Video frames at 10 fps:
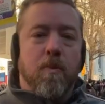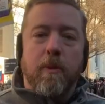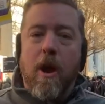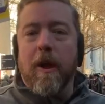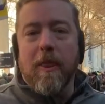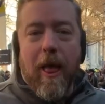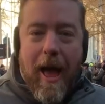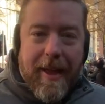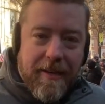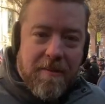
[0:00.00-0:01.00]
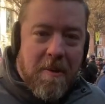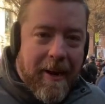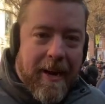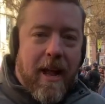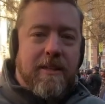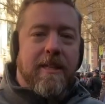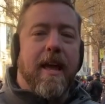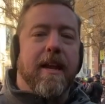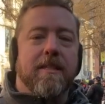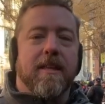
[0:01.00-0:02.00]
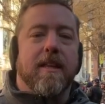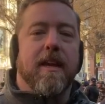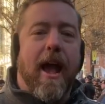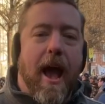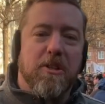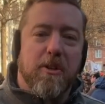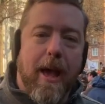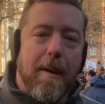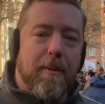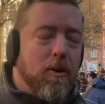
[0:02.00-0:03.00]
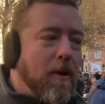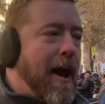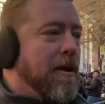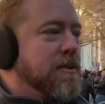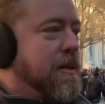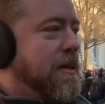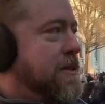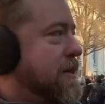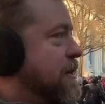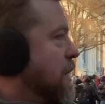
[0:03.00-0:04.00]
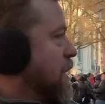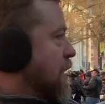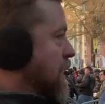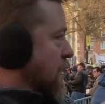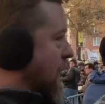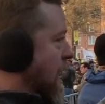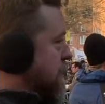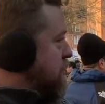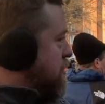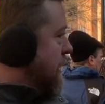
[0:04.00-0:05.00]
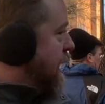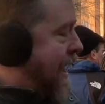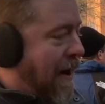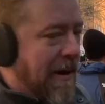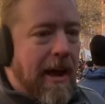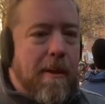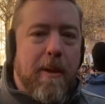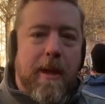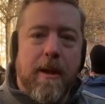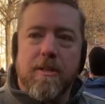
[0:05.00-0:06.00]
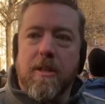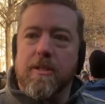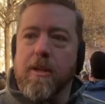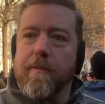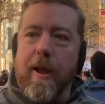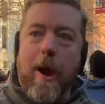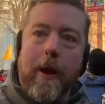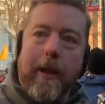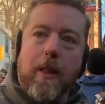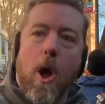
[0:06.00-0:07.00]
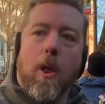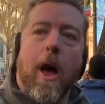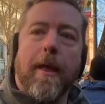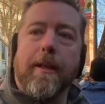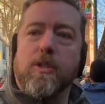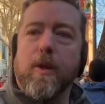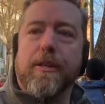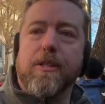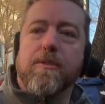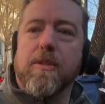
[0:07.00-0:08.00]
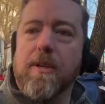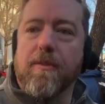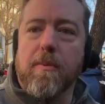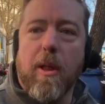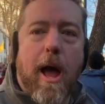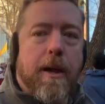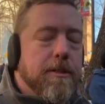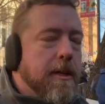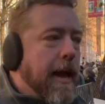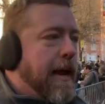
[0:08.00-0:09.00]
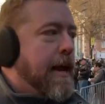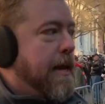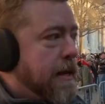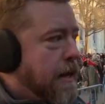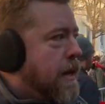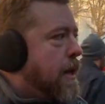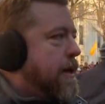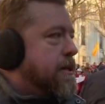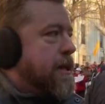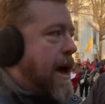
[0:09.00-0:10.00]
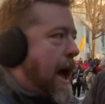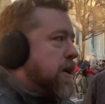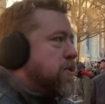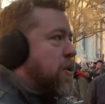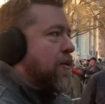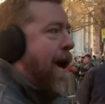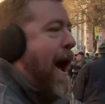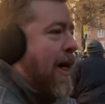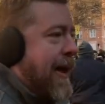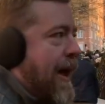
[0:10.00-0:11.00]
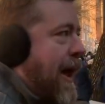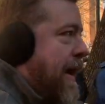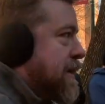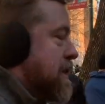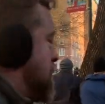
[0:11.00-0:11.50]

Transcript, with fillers: We are in line right now to get into the actual Capitol grounds. There's a uh, screening area up here, so there's a very long line that stretches for several blocks to get in to the actual rally at this